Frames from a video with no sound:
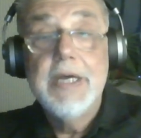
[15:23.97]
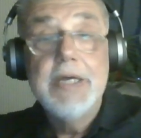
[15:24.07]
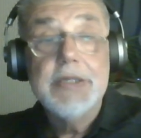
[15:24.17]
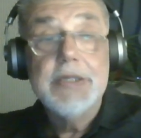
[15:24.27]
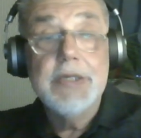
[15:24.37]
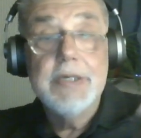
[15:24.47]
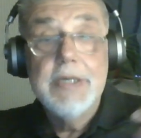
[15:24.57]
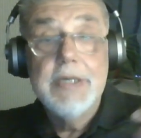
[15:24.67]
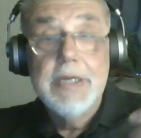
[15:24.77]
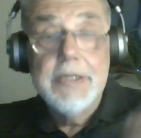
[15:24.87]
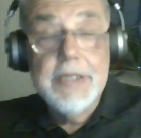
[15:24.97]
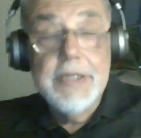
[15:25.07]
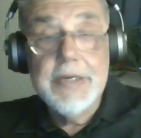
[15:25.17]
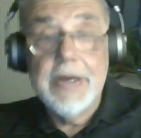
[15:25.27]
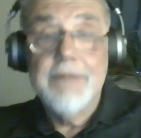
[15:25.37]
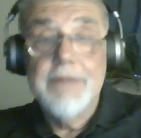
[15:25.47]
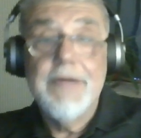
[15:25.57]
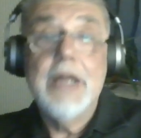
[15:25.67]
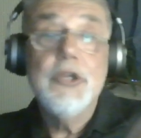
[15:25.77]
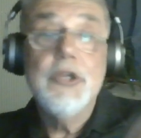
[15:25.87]
the lira
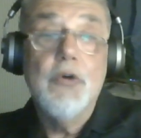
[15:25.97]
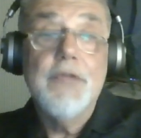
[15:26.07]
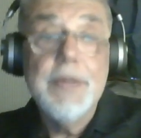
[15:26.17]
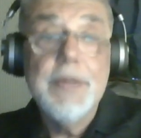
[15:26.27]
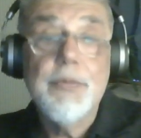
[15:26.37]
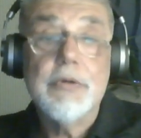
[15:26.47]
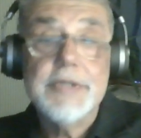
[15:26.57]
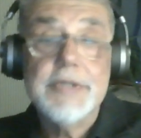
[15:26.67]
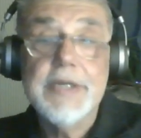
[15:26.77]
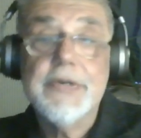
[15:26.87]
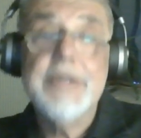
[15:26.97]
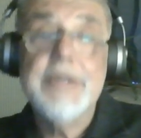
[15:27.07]
value of imports increase,